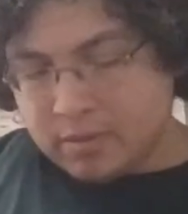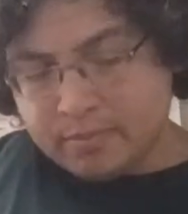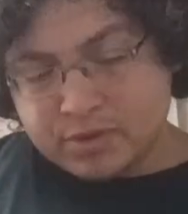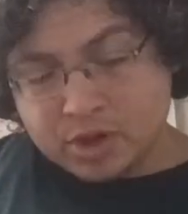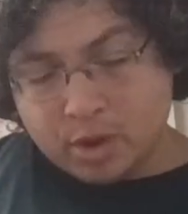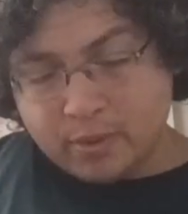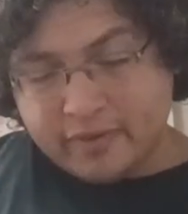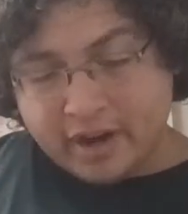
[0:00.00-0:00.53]

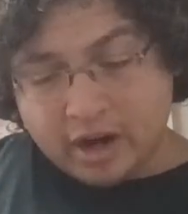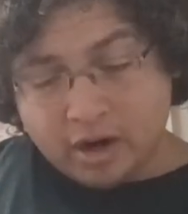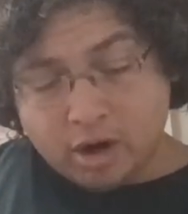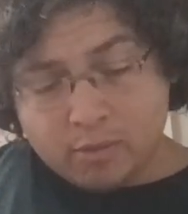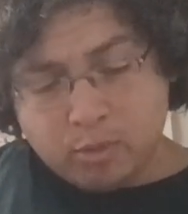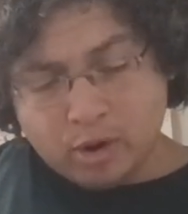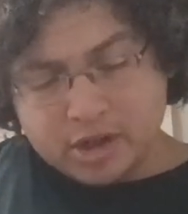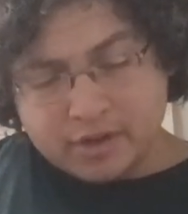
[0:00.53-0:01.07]
So we've got
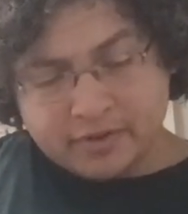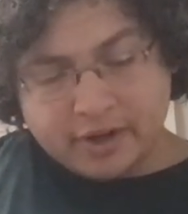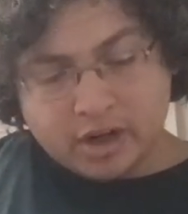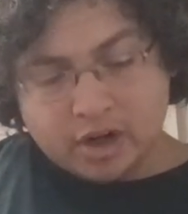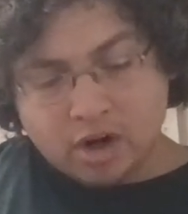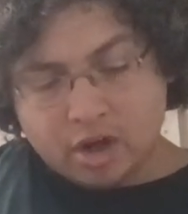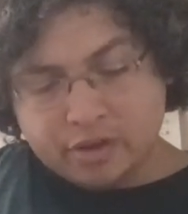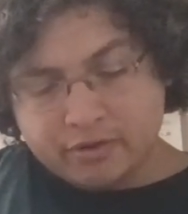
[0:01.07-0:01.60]
our pointer
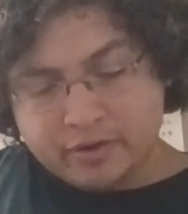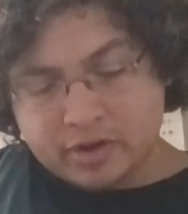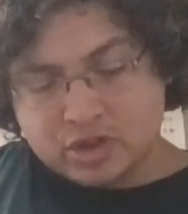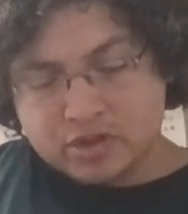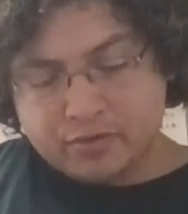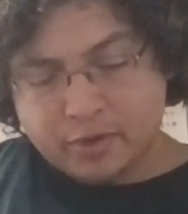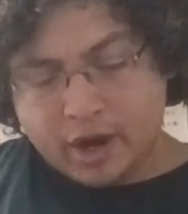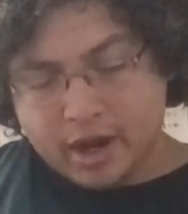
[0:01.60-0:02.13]
finger on the
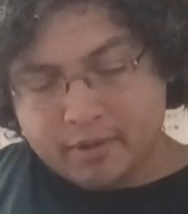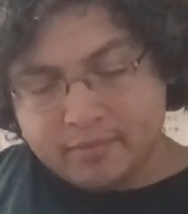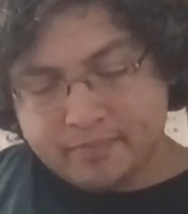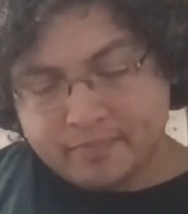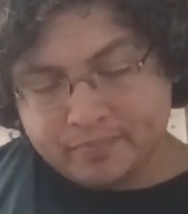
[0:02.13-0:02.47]
1st fret.